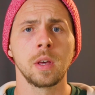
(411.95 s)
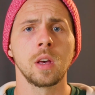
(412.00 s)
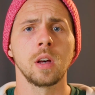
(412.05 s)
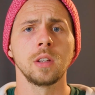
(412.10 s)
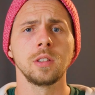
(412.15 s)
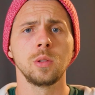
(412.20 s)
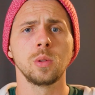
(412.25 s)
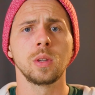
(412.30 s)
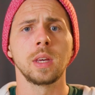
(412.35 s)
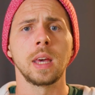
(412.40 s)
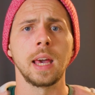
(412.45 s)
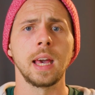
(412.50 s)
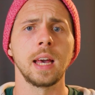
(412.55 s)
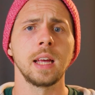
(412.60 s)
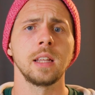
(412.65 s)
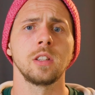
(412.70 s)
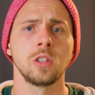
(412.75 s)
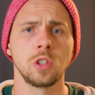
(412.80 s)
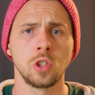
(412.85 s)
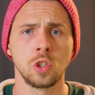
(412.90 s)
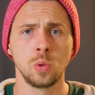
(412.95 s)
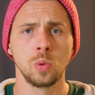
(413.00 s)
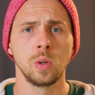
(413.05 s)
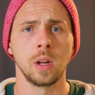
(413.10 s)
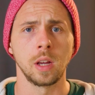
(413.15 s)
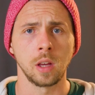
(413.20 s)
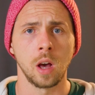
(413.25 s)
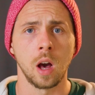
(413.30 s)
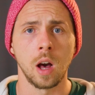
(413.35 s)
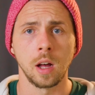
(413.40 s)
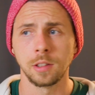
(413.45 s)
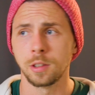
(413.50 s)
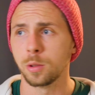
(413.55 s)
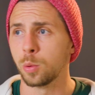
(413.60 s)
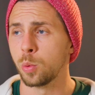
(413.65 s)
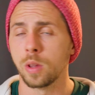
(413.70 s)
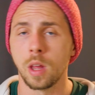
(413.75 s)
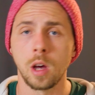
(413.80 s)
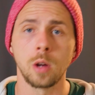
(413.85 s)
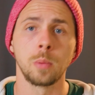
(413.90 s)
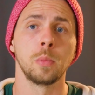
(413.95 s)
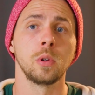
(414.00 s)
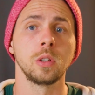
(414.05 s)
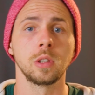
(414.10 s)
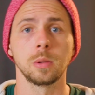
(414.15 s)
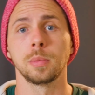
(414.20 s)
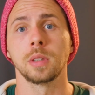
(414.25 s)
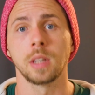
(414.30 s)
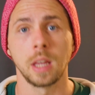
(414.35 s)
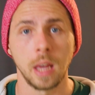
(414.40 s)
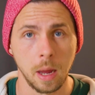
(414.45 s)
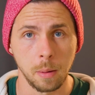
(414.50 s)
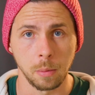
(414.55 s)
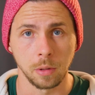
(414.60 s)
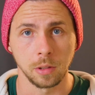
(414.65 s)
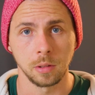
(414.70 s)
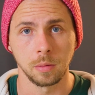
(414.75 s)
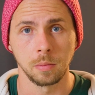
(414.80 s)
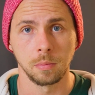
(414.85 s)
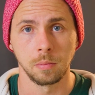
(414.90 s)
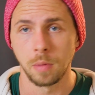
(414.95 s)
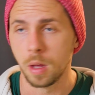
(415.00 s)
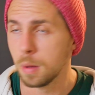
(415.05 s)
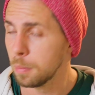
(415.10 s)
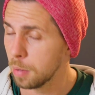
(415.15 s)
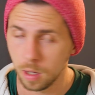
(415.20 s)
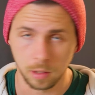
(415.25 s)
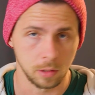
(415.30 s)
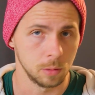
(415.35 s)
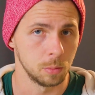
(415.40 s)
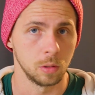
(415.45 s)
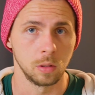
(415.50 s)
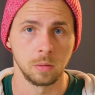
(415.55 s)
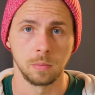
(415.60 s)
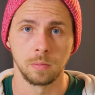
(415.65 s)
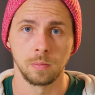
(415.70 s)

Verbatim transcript: because you can't shoot a concert without multiple cameras, impossible.